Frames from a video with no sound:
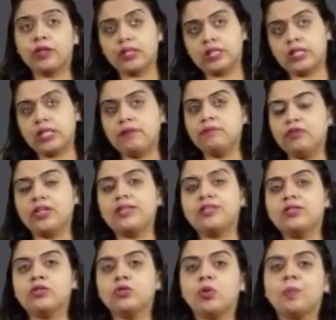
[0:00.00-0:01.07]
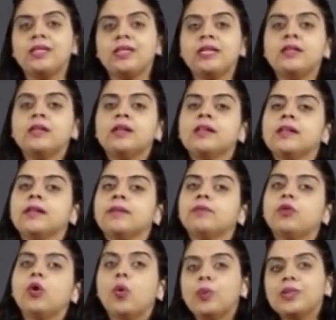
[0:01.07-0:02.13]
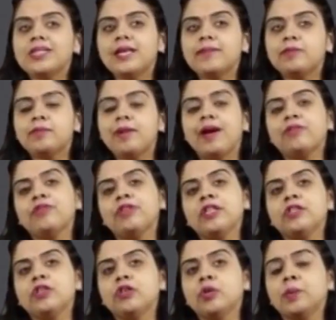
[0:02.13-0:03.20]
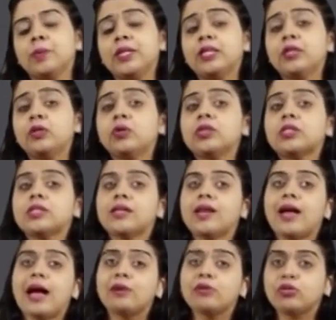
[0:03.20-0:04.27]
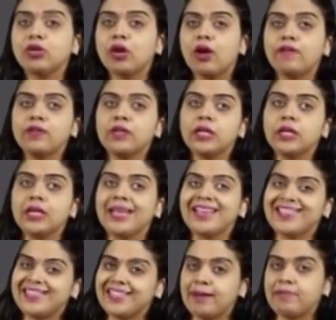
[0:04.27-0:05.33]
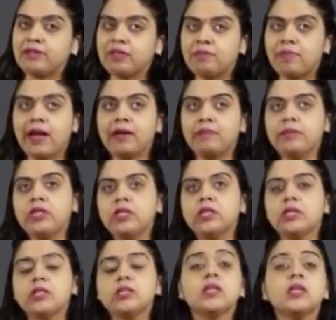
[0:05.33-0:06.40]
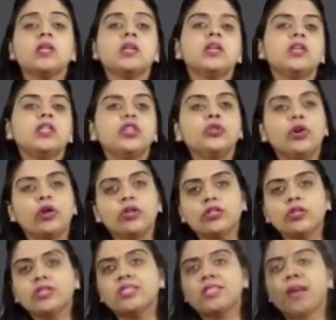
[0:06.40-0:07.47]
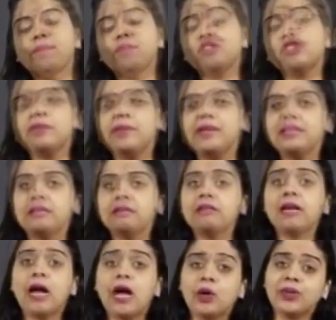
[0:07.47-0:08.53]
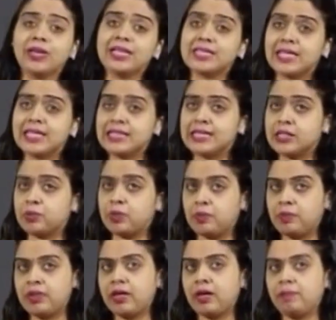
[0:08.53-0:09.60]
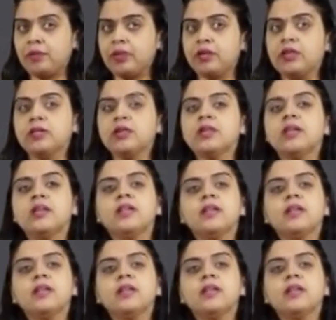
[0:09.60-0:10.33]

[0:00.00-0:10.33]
for the team so that nobody oversteps boundaries or nobody goes out of the accepted parameters. You also establish a method how consensus would be appeared.